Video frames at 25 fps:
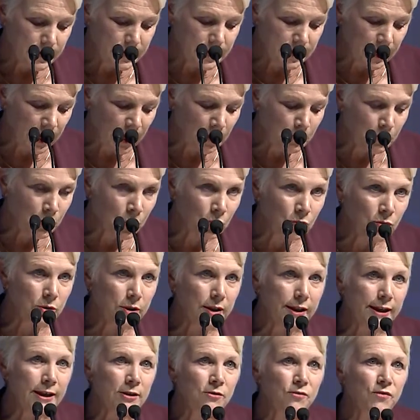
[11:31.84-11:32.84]

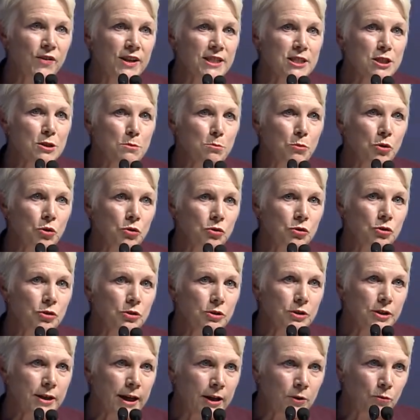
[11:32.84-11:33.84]
stable investment
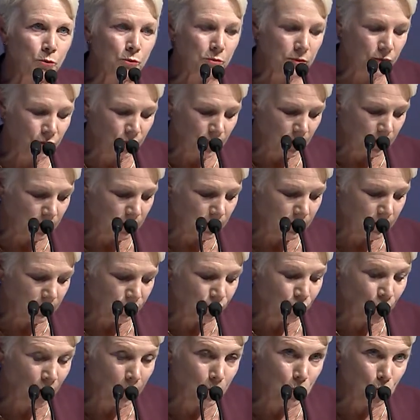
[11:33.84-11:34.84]
networks. Uh,
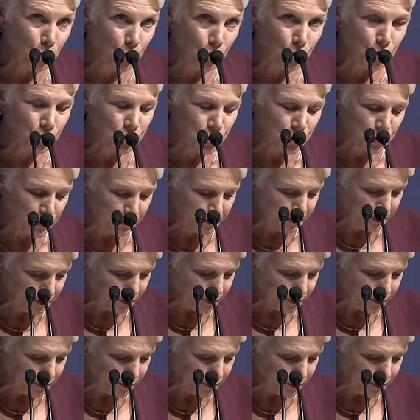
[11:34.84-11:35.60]
frameworks.